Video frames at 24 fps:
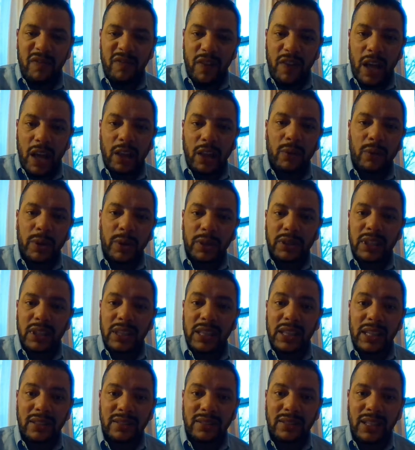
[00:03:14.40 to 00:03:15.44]
followers
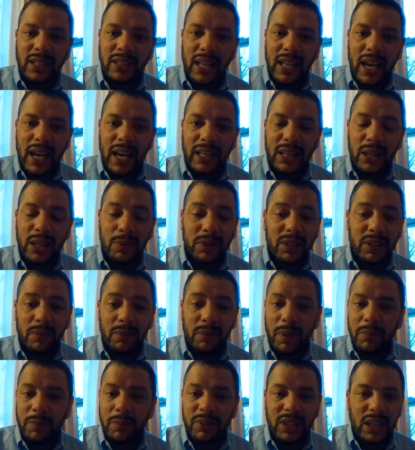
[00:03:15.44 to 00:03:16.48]
and things like that. And there were
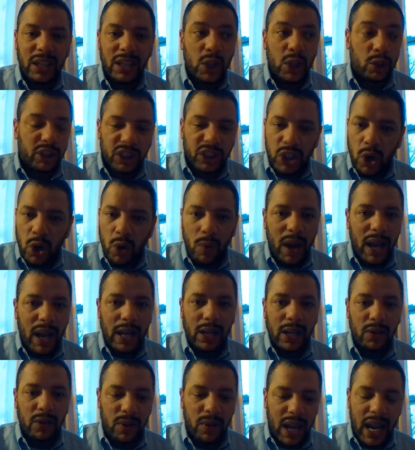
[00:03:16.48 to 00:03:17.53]
some people saying there is no
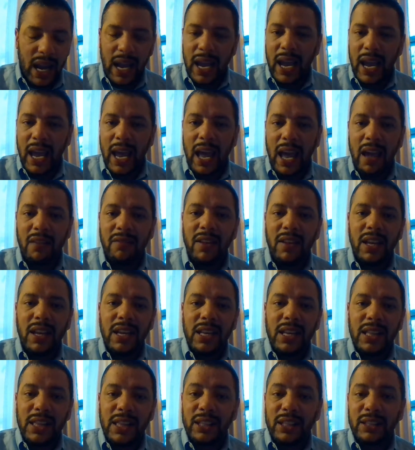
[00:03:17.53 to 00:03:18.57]
way you can't have
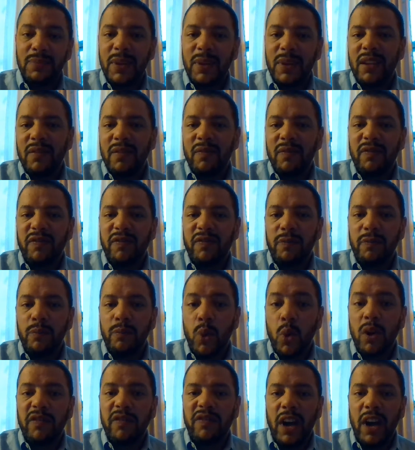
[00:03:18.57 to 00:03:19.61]
this many
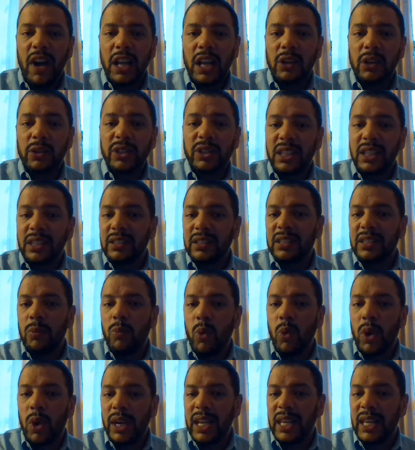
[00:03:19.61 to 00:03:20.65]
more followers than
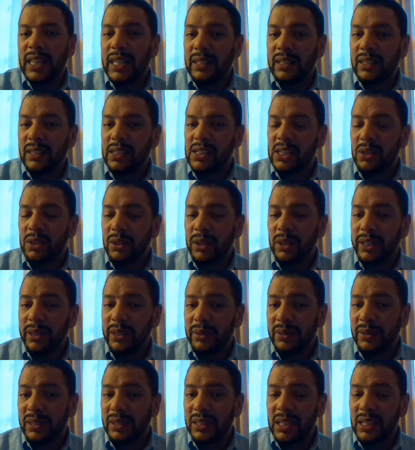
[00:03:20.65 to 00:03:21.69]
someone and then still
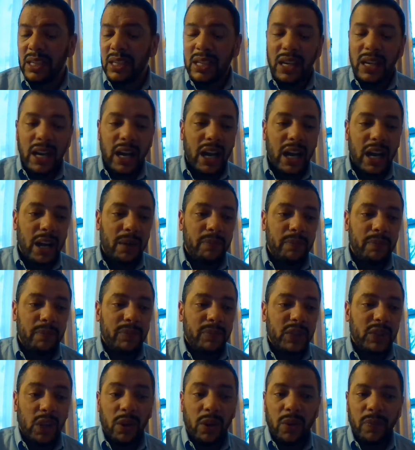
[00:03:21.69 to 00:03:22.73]
lose.
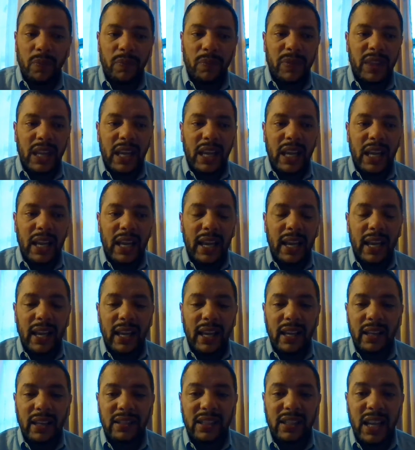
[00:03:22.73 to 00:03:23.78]
So
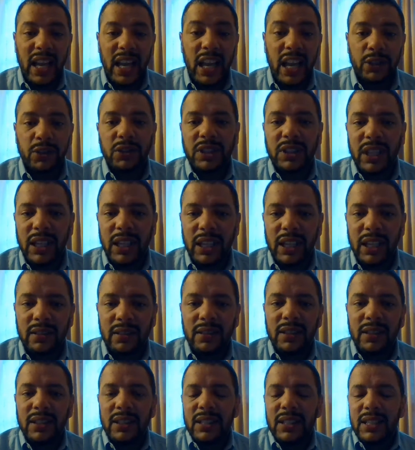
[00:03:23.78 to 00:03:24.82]
it's interesting
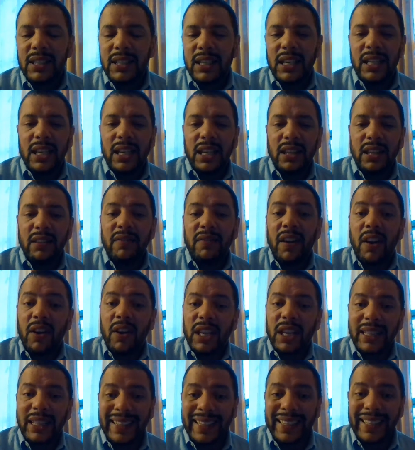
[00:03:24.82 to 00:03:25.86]
in the
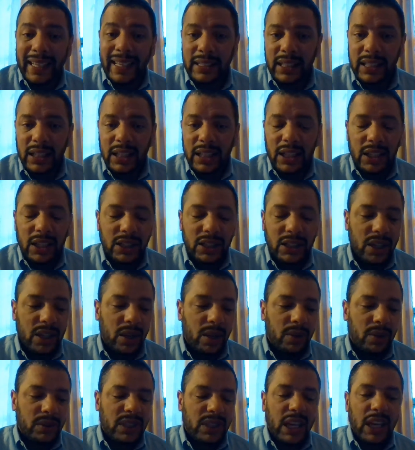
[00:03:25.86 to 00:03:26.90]
very least.
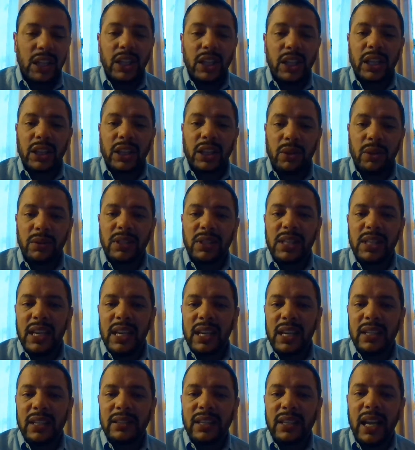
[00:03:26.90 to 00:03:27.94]
So take a look at those
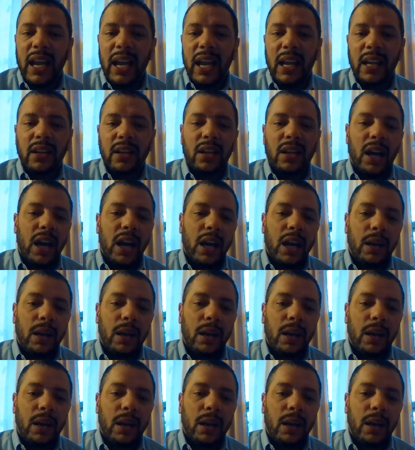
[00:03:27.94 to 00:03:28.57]
things and